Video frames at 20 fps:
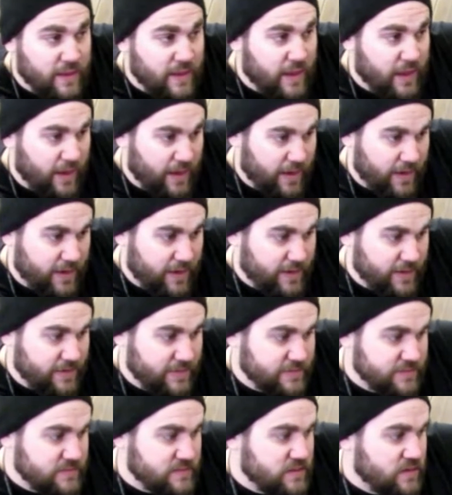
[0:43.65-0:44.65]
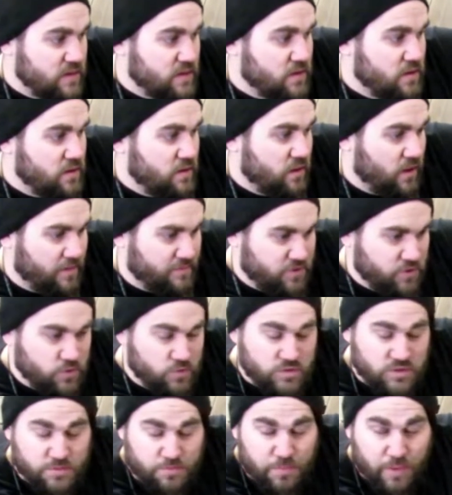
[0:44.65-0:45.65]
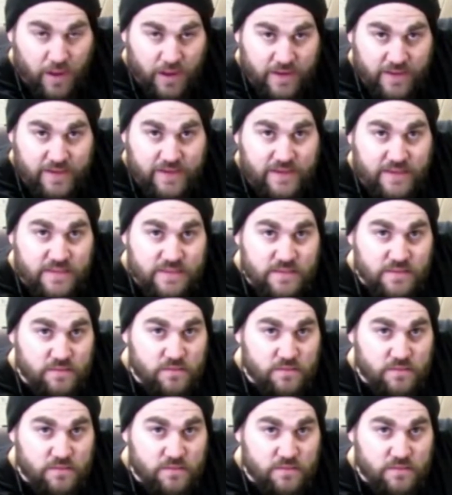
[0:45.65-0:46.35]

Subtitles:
And I've used buddies.